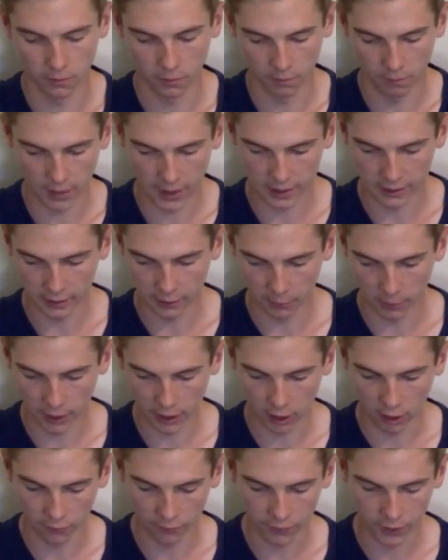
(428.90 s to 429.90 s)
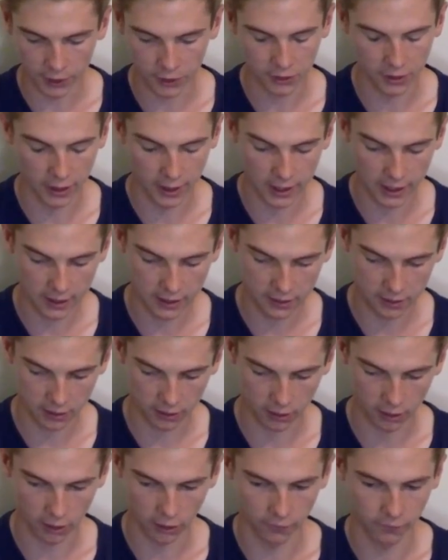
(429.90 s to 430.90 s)
Mainly where I'll fish
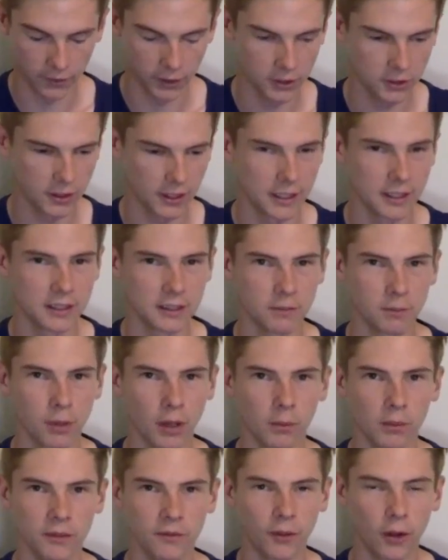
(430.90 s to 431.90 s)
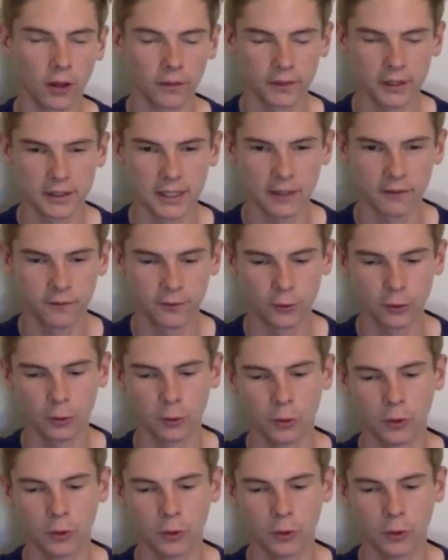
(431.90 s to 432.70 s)
these in probably 5 to 10 foot of